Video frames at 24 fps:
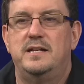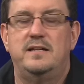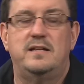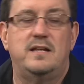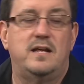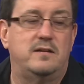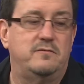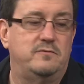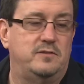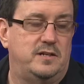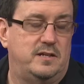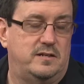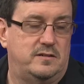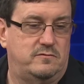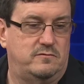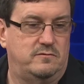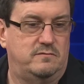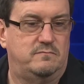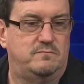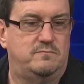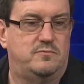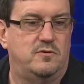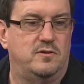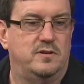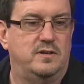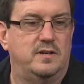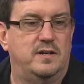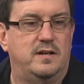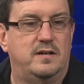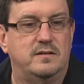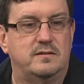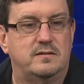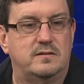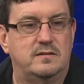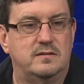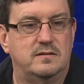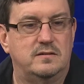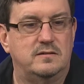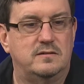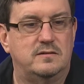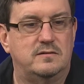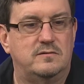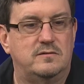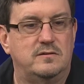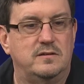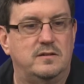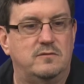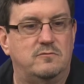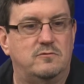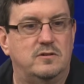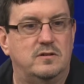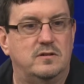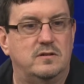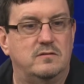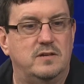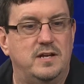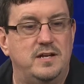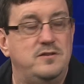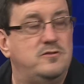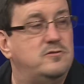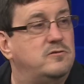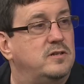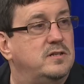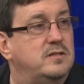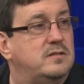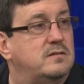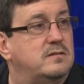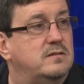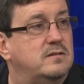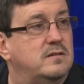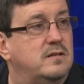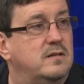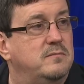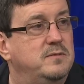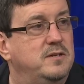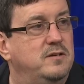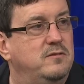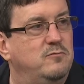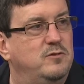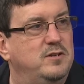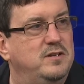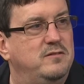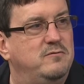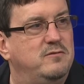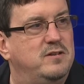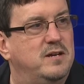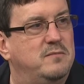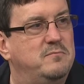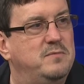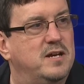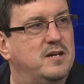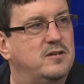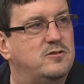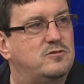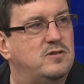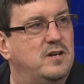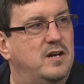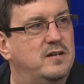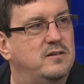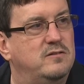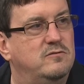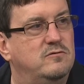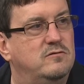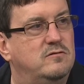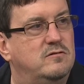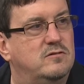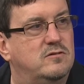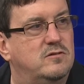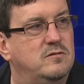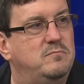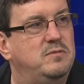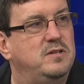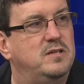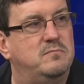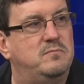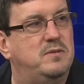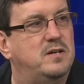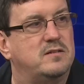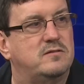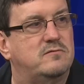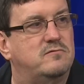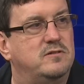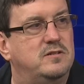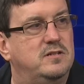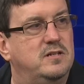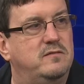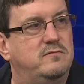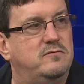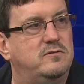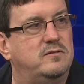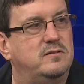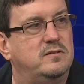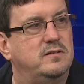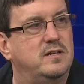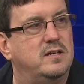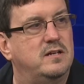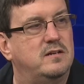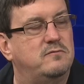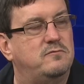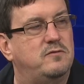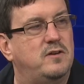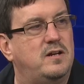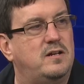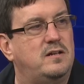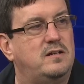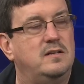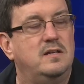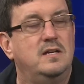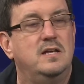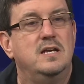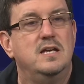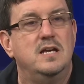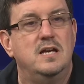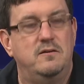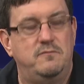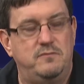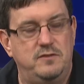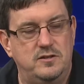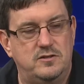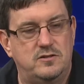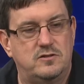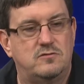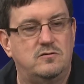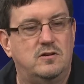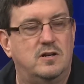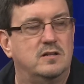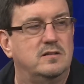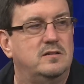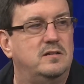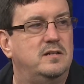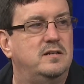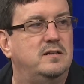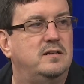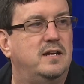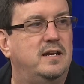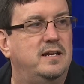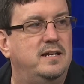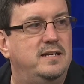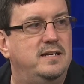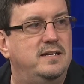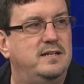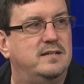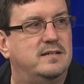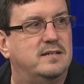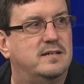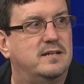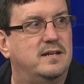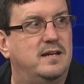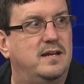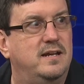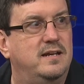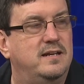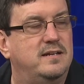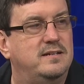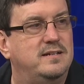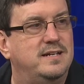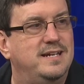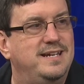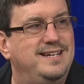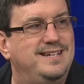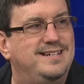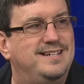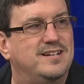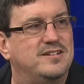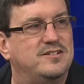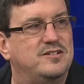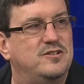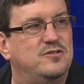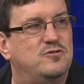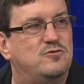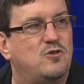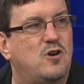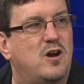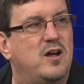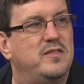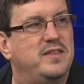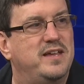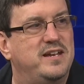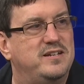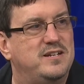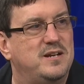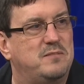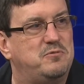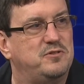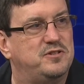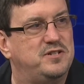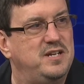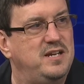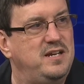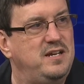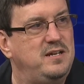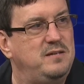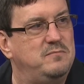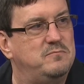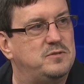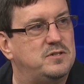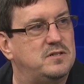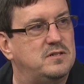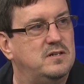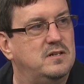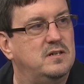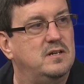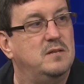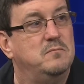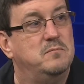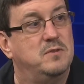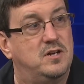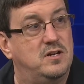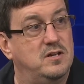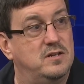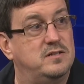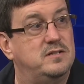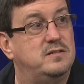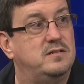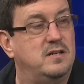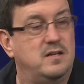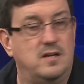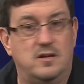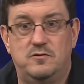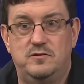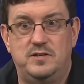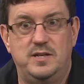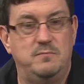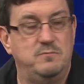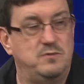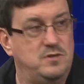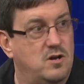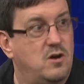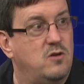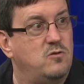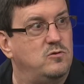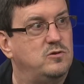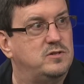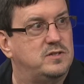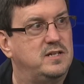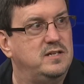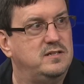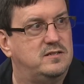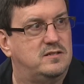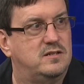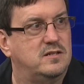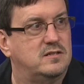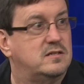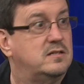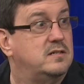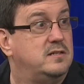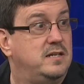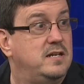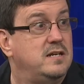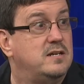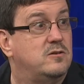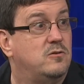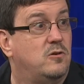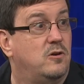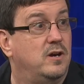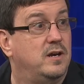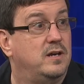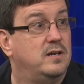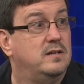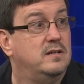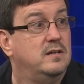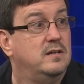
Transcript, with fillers: a lot of it, as we pointed out uh, earlier, were injuries. I mean, when you've got Megatron, who could be the best receiver in the NFL, if he's struggling and and he doesn't draw that double teams because the other team knows he's just a decoy,